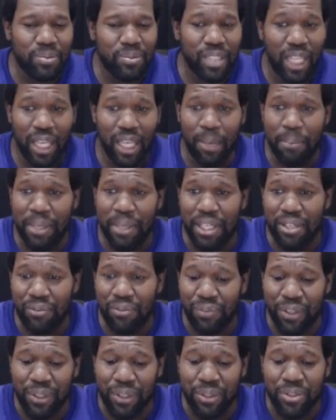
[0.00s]
and be
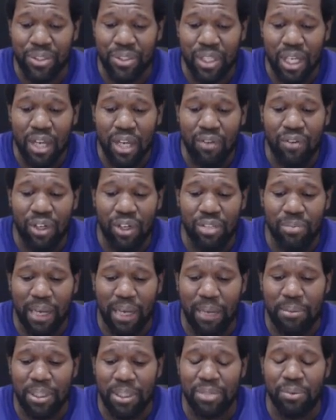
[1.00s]
confused. 1
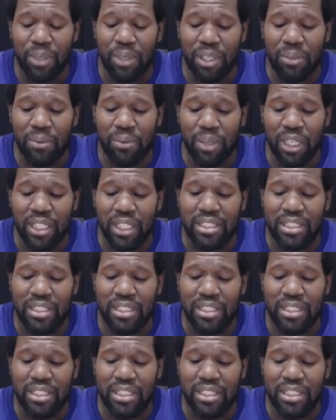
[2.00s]
Maccabees 1 and 1.